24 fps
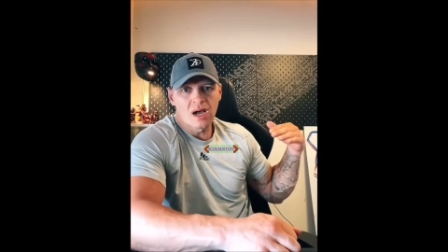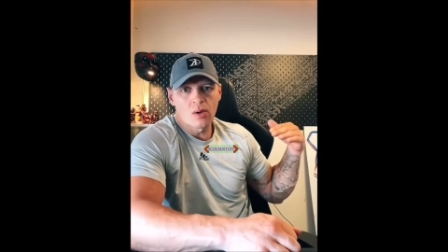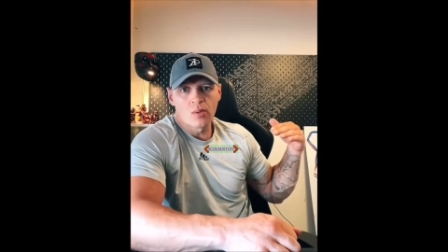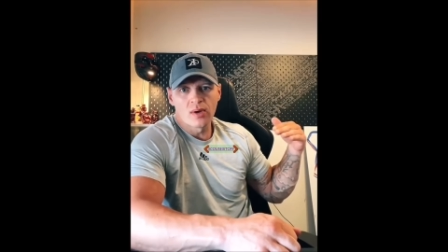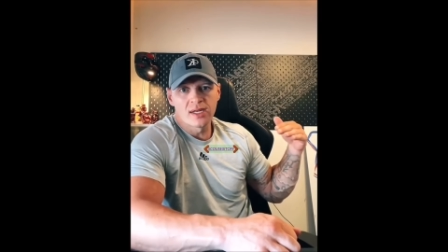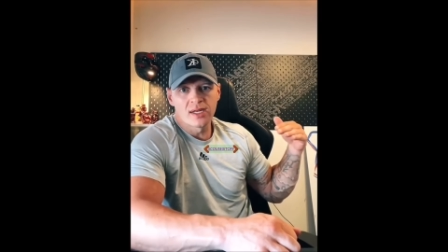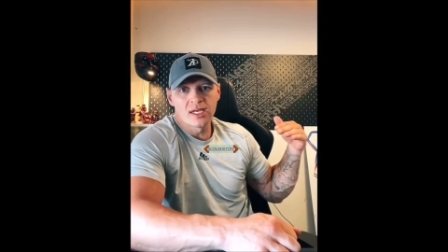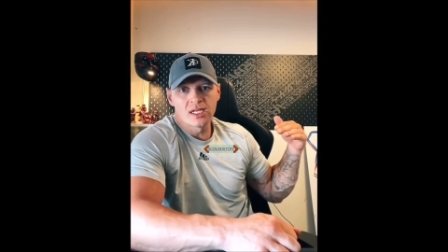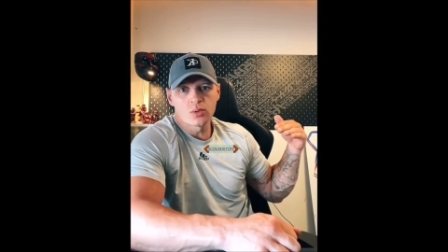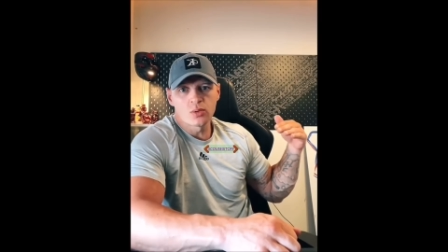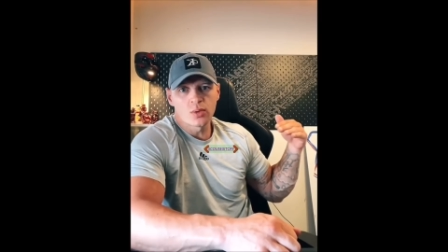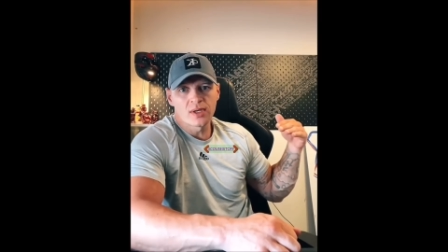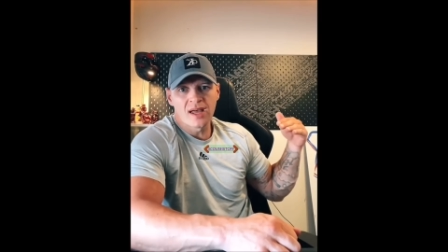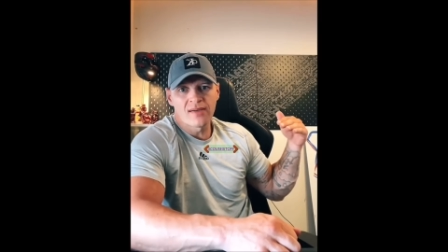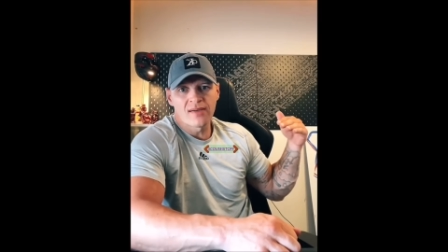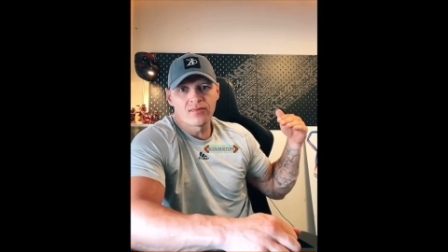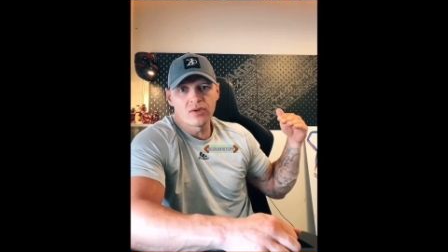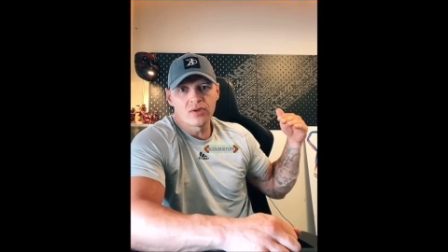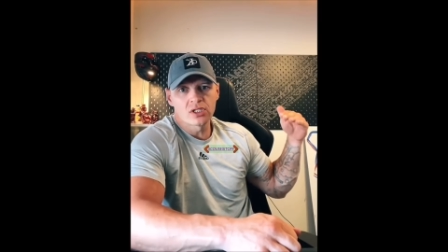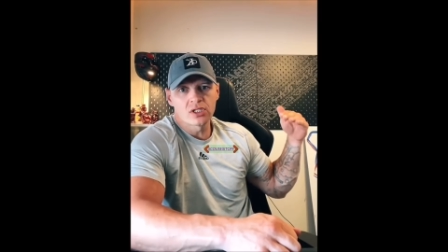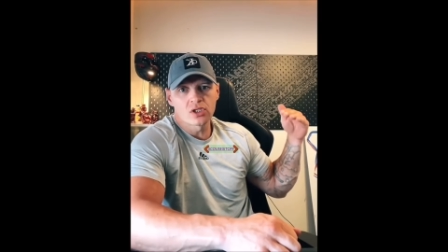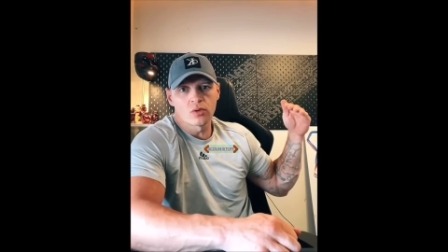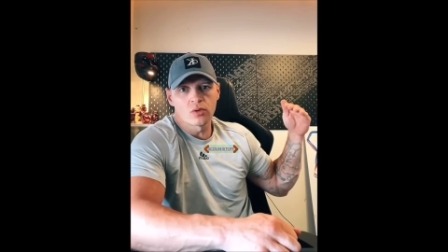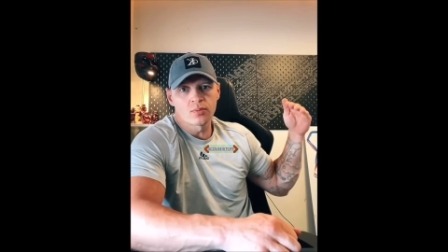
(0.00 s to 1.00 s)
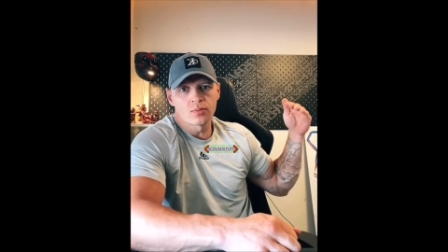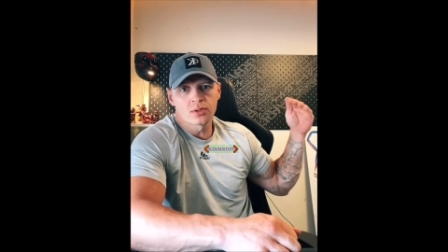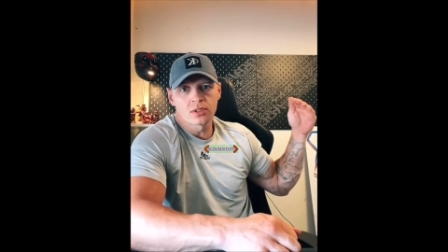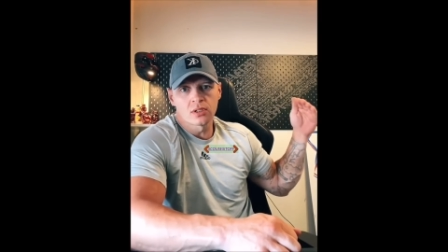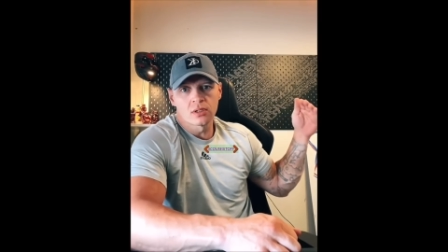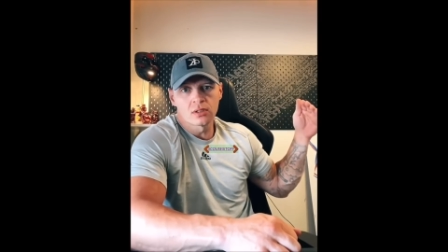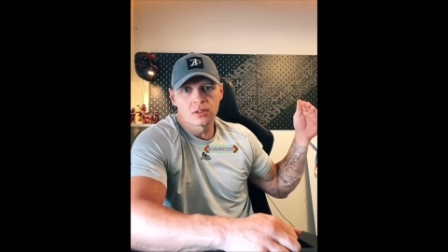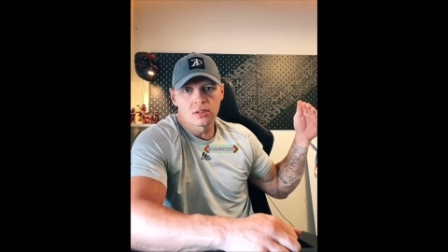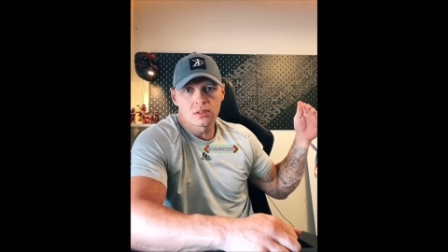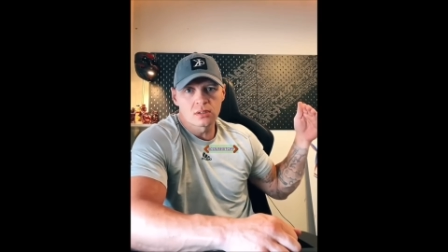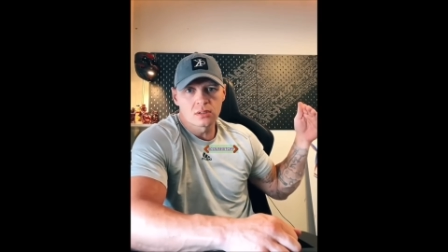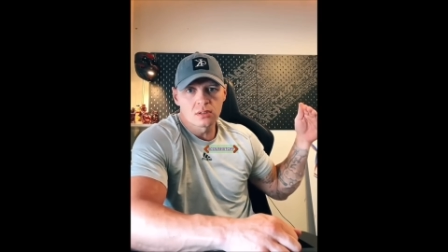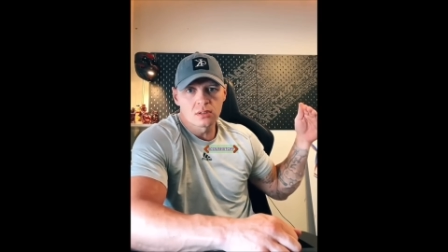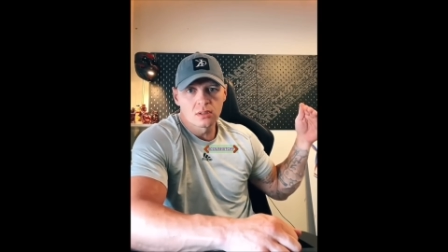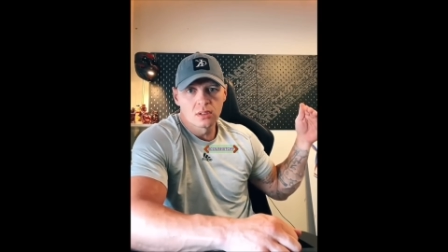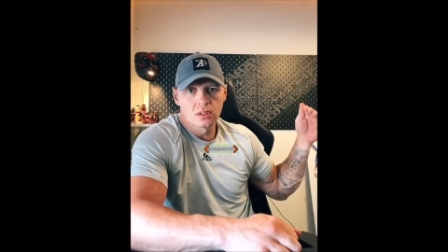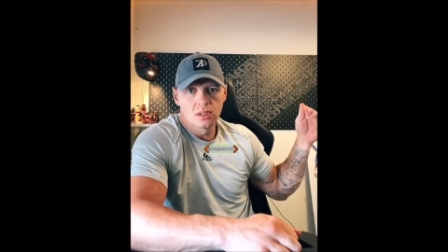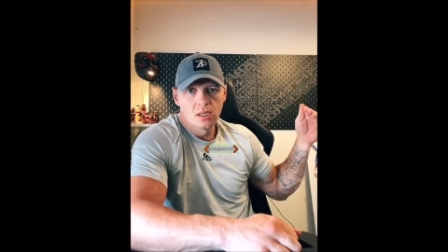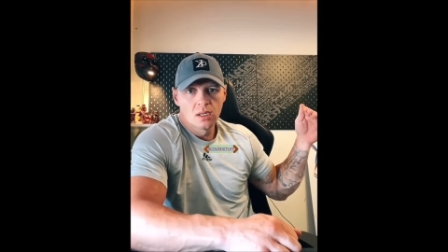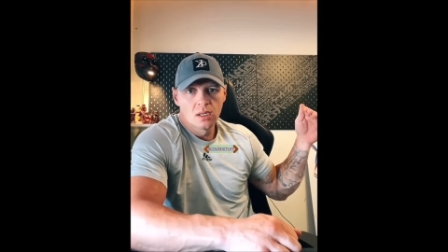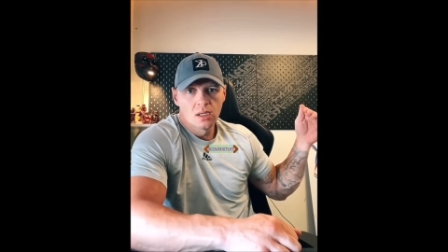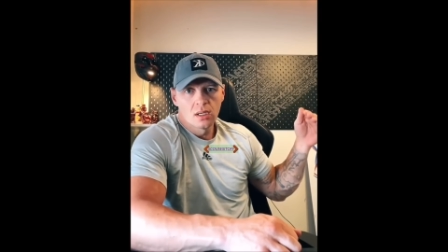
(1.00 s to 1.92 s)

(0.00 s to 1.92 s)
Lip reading: how it is with every substance.